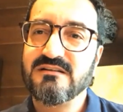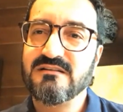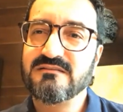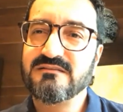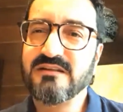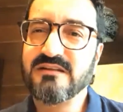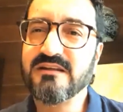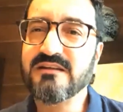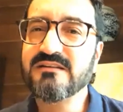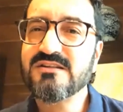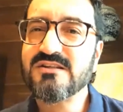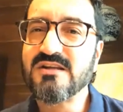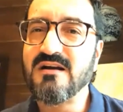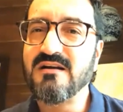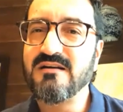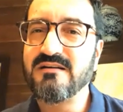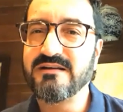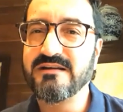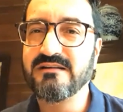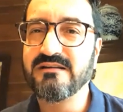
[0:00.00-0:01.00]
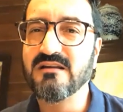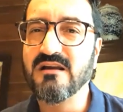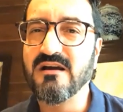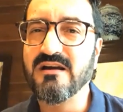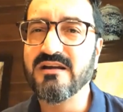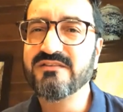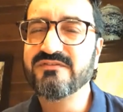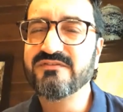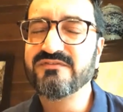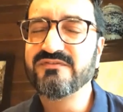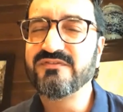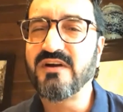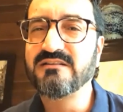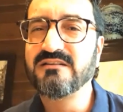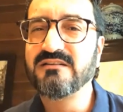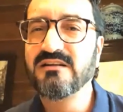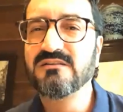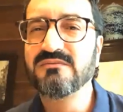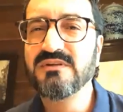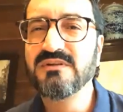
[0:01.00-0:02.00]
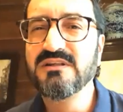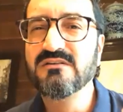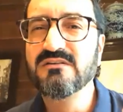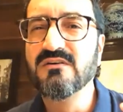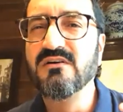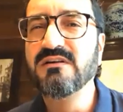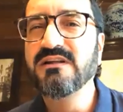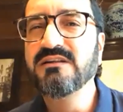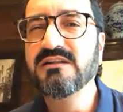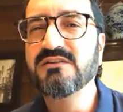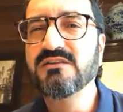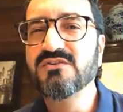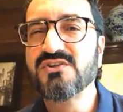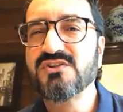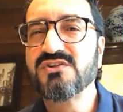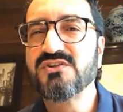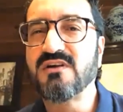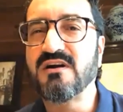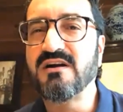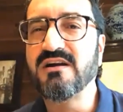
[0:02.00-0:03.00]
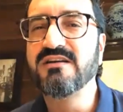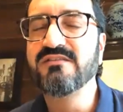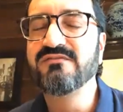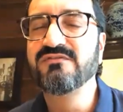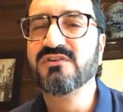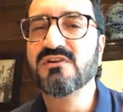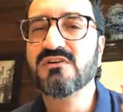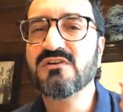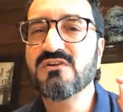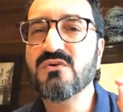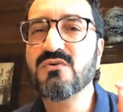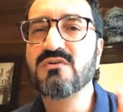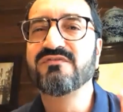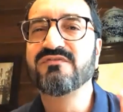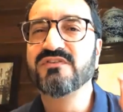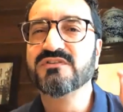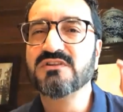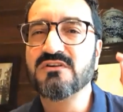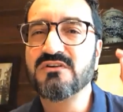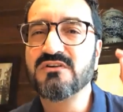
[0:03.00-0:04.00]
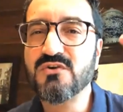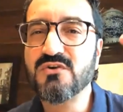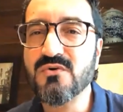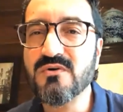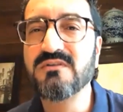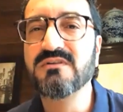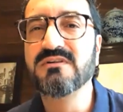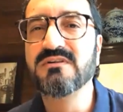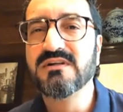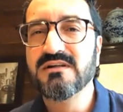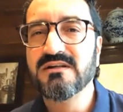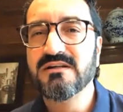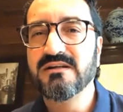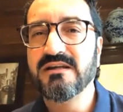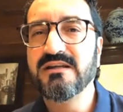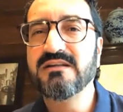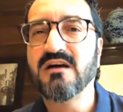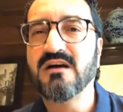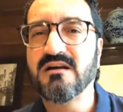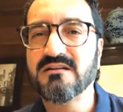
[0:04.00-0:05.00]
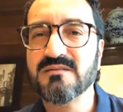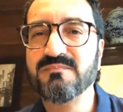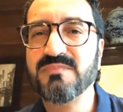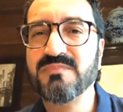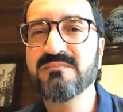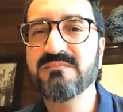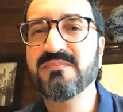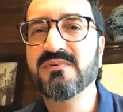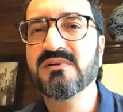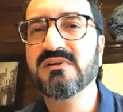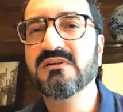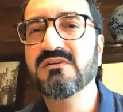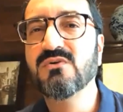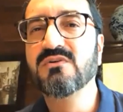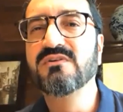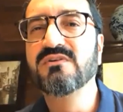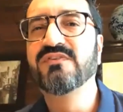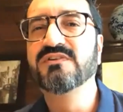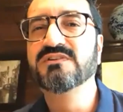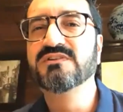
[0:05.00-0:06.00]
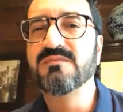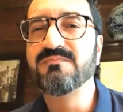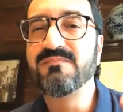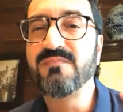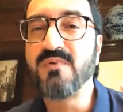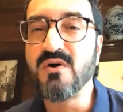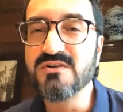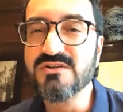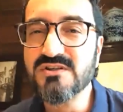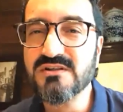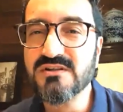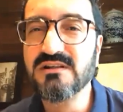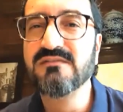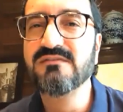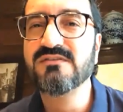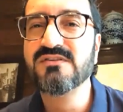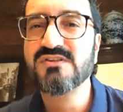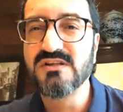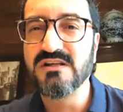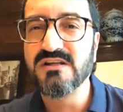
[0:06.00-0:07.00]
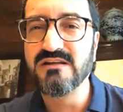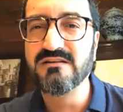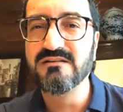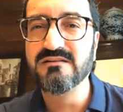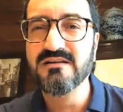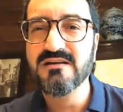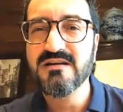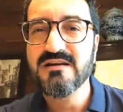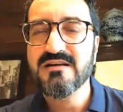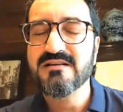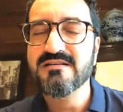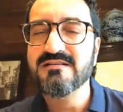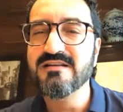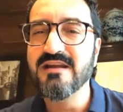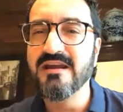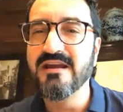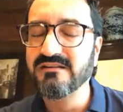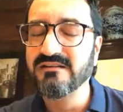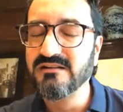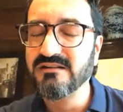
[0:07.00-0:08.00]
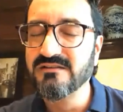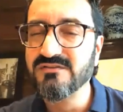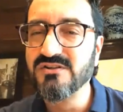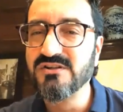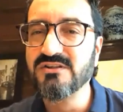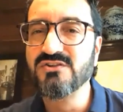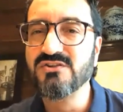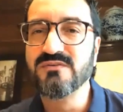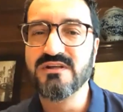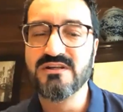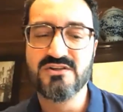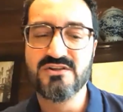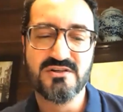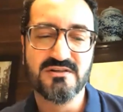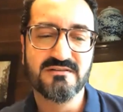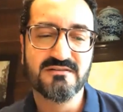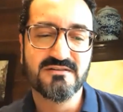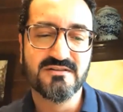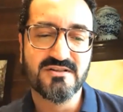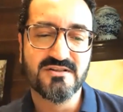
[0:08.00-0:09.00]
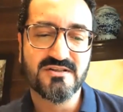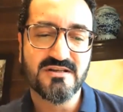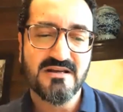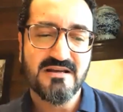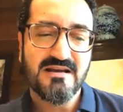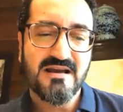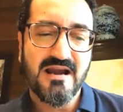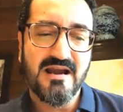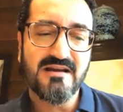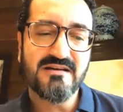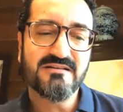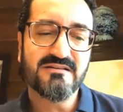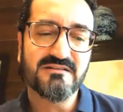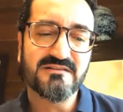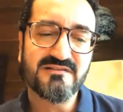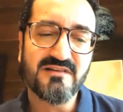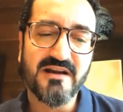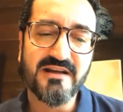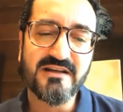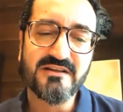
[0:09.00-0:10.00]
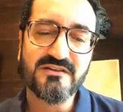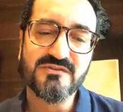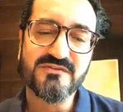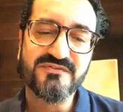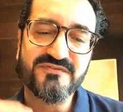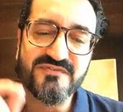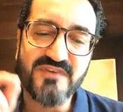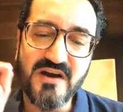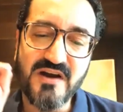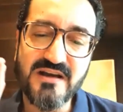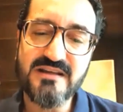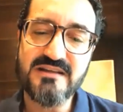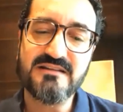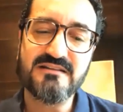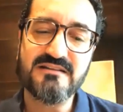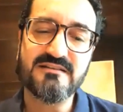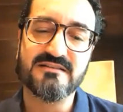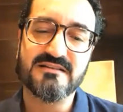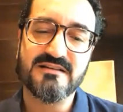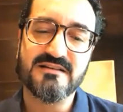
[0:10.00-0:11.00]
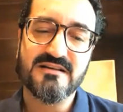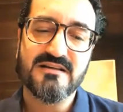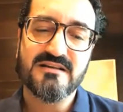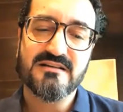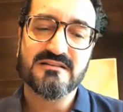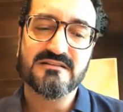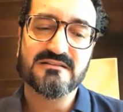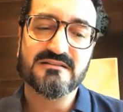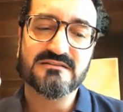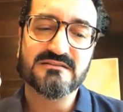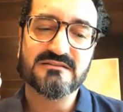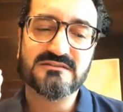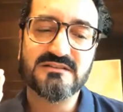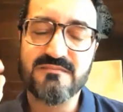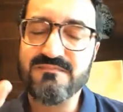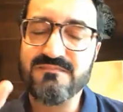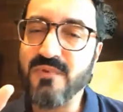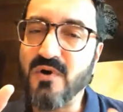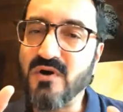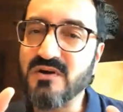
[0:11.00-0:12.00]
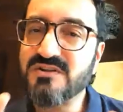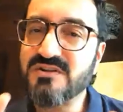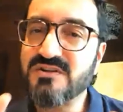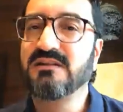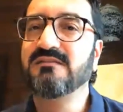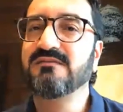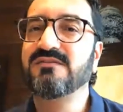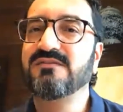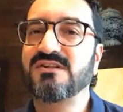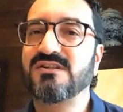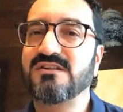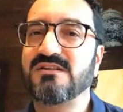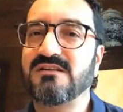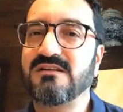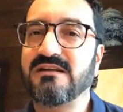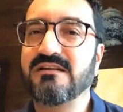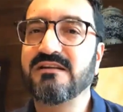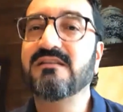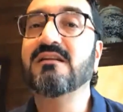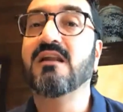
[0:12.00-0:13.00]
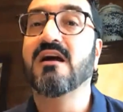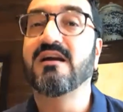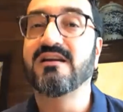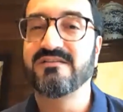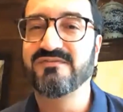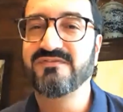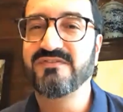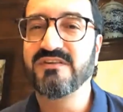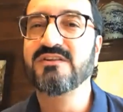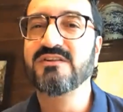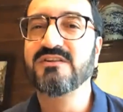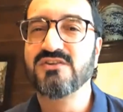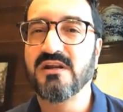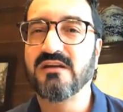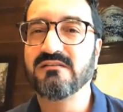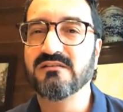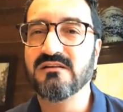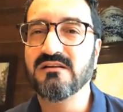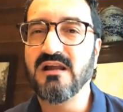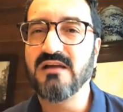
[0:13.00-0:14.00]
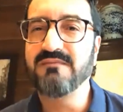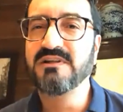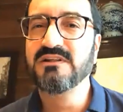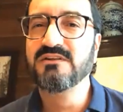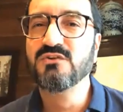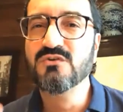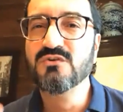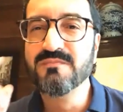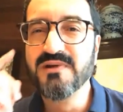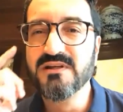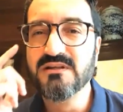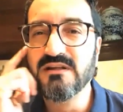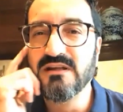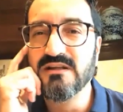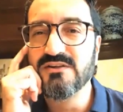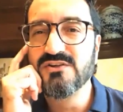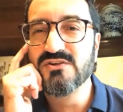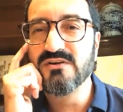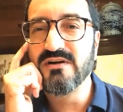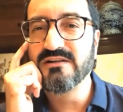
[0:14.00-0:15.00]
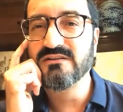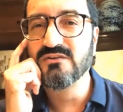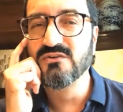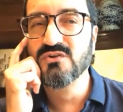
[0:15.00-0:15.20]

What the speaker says: things are in life, I think we really need to strive to look for the good in other people, look for the positives in negative situations, and trying to find the positives in life in general. I mean, human nature and the